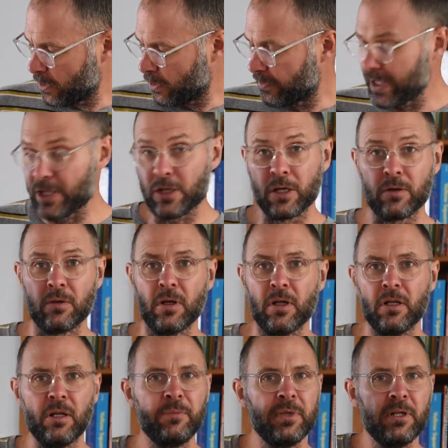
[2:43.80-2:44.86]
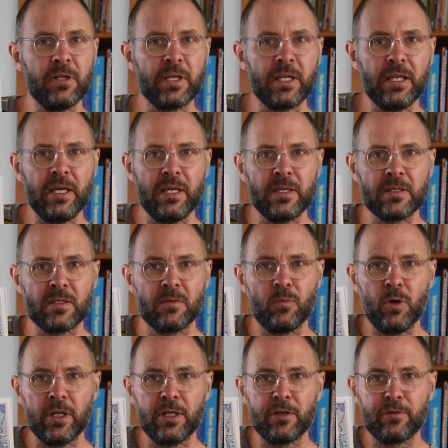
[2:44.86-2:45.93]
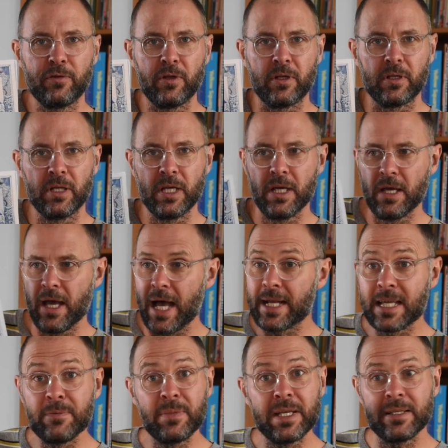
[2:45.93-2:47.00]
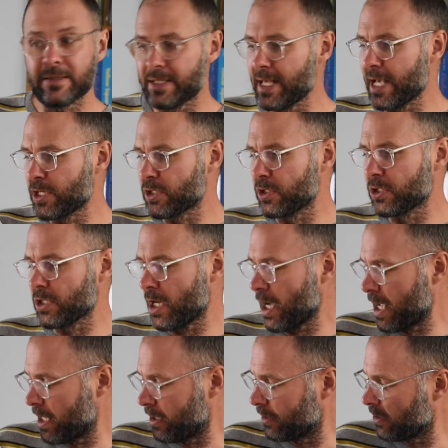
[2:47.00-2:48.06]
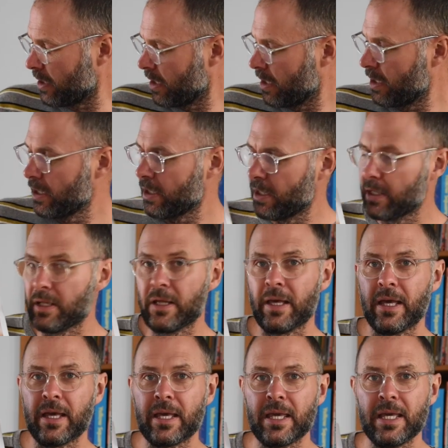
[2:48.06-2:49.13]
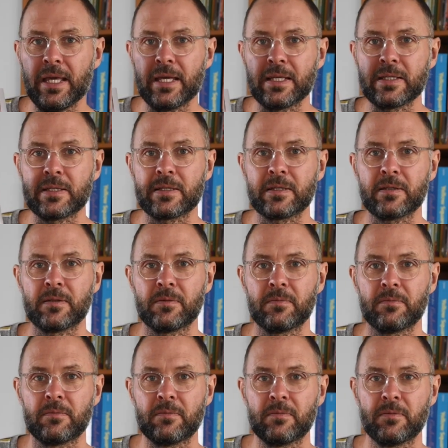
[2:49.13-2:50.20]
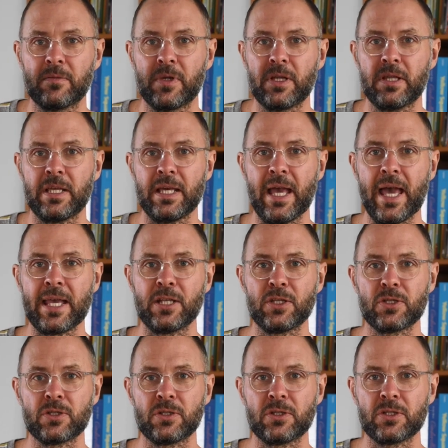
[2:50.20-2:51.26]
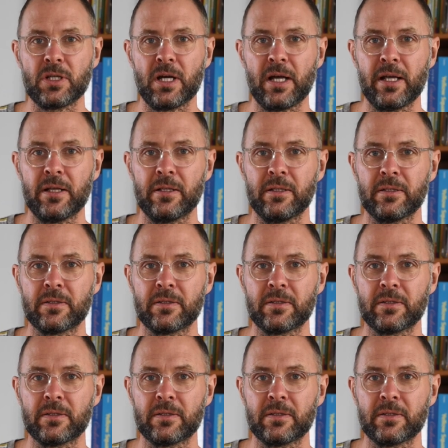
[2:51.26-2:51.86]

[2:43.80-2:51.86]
Off they go. Let me look at this. Wonderful. And he meets the ancient child. Here he is, the ancient child.